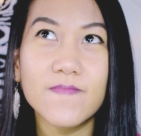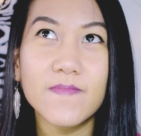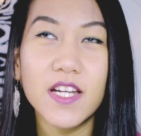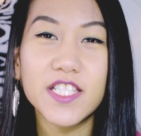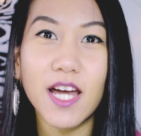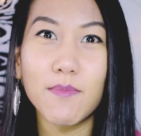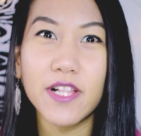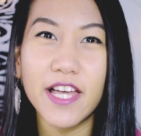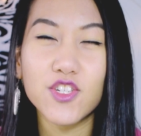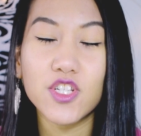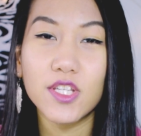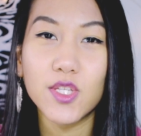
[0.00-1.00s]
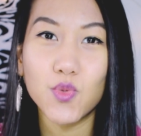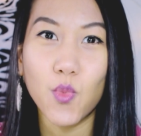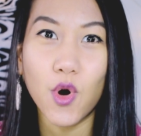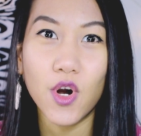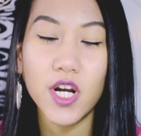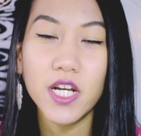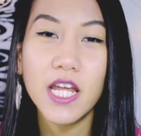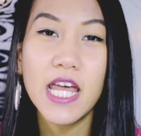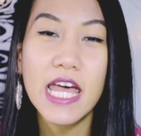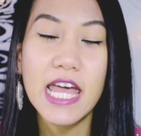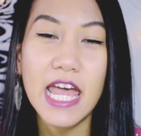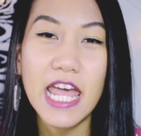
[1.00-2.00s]
a double-edged sword
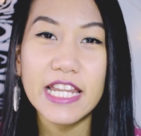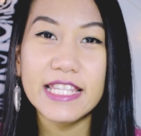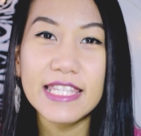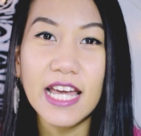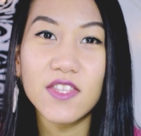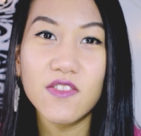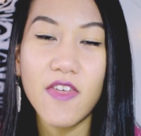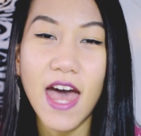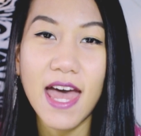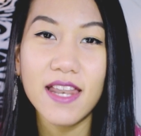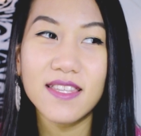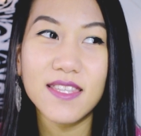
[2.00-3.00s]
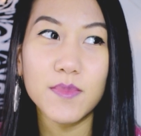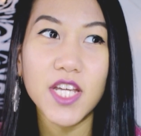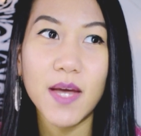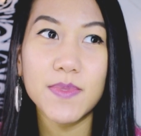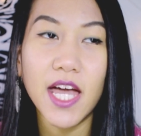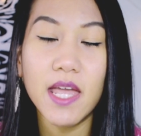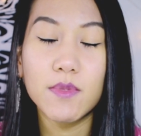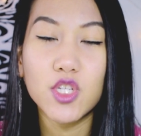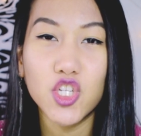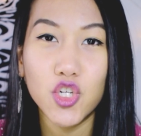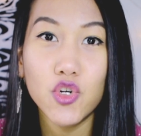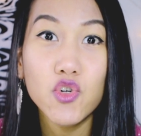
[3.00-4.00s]
in a sense that sometimes I am
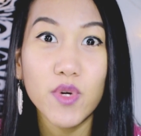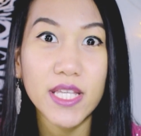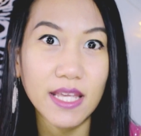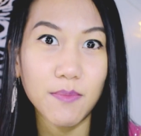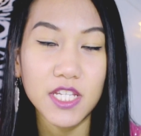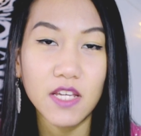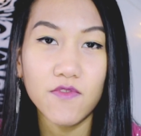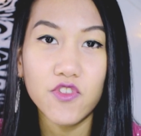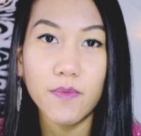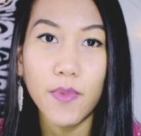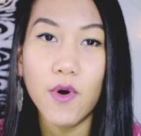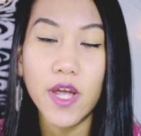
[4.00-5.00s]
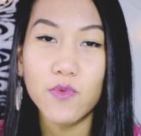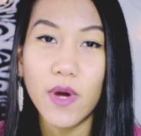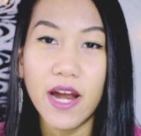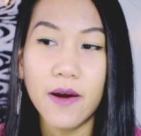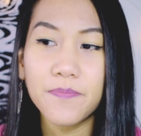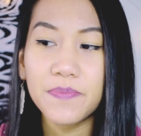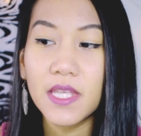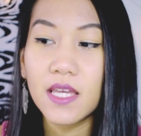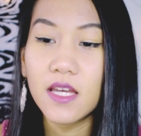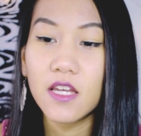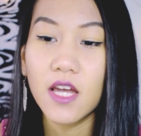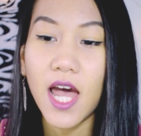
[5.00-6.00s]
too receptive to the point where
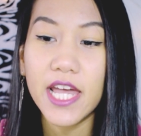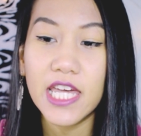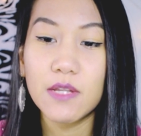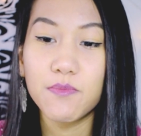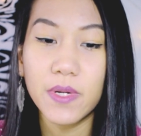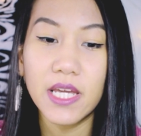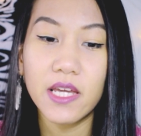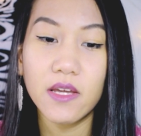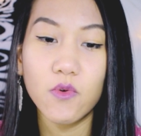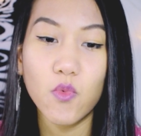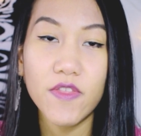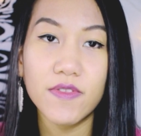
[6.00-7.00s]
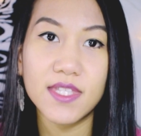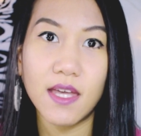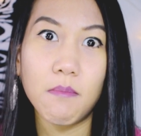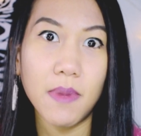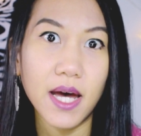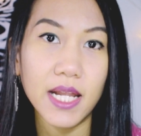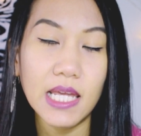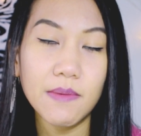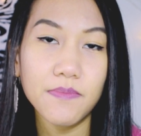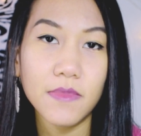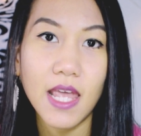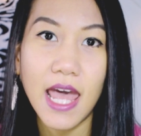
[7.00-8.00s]
I can be with somebody
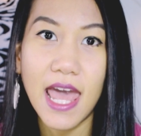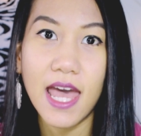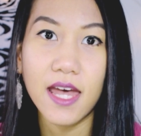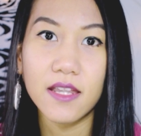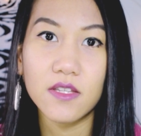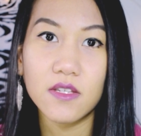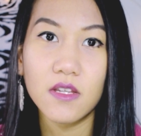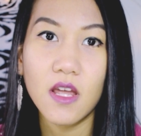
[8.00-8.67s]
and